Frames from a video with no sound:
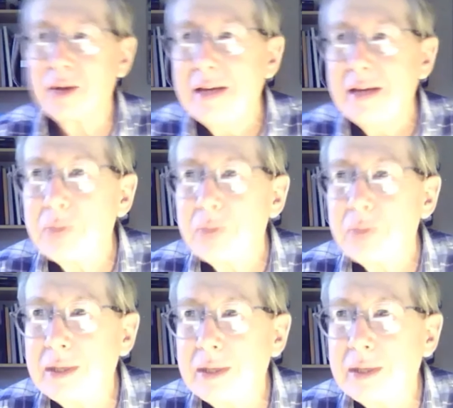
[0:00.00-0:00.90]
But
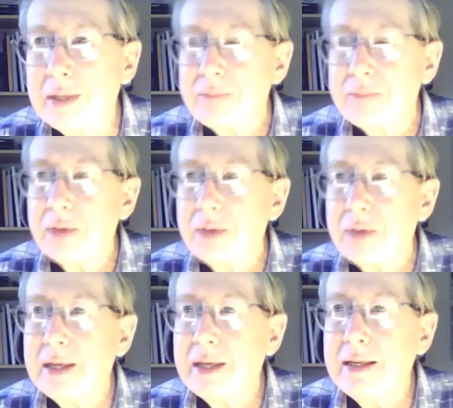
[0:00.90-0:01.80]

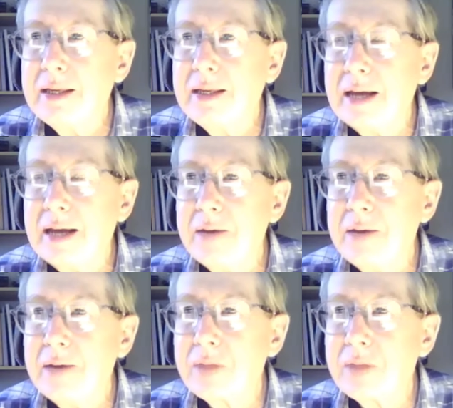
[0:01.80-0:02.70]
the
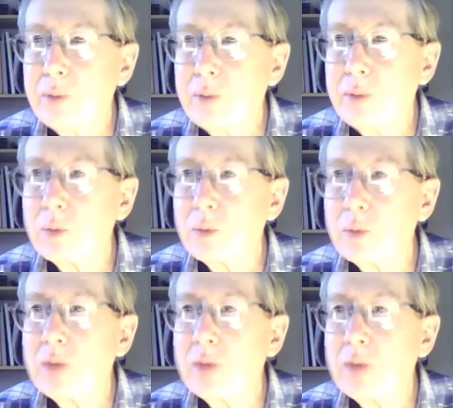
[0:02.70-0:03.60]
problem
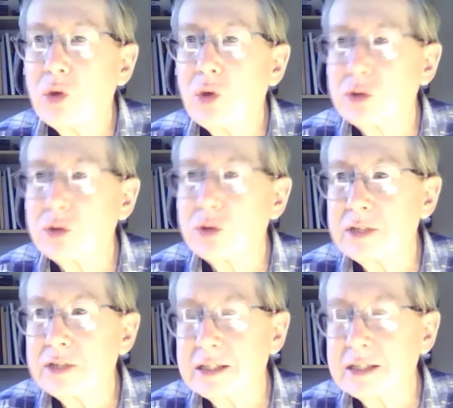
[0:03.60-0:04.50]
with all sorts of these
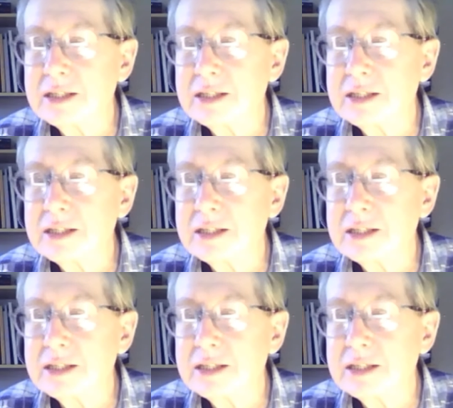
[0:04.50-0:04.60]
things,